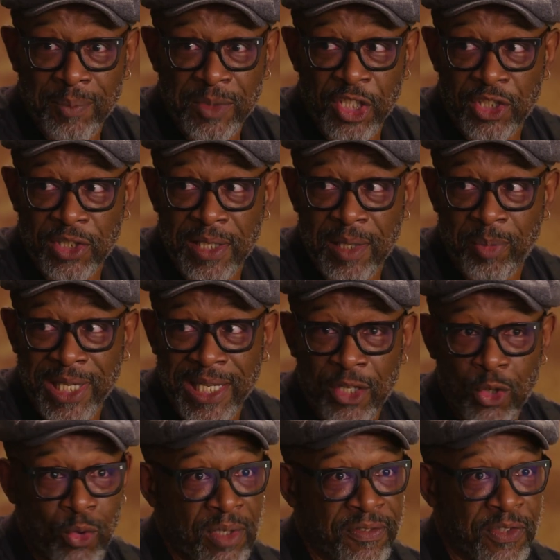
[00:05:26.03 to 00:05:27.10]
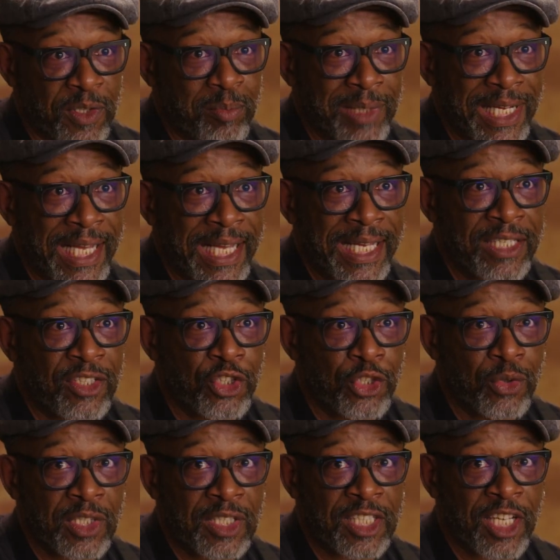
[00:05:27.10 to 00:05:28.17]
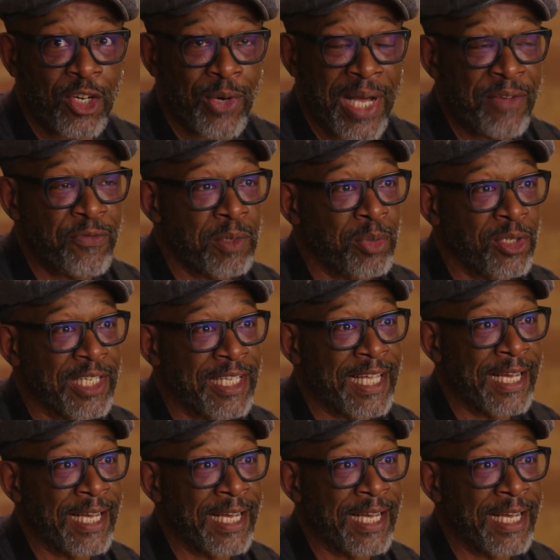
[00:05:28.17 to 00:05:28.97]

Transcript: I'm just gonna be in all of them, and you could tell everybody